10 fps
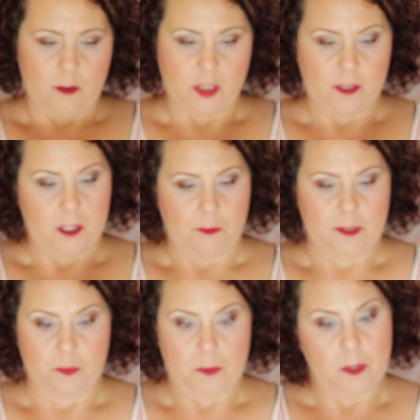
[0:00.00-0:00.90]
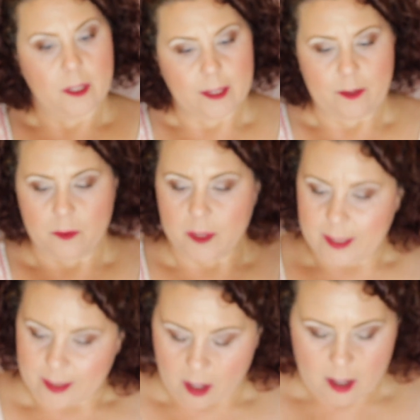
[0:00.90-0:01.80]
which I thought was really,
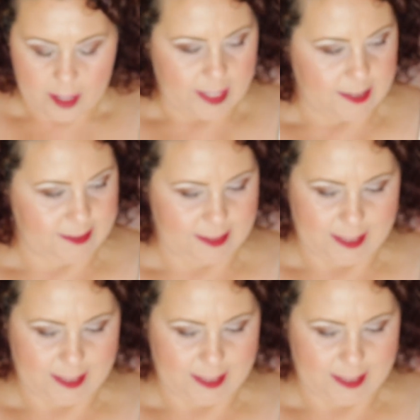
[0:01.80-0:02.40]
really nice.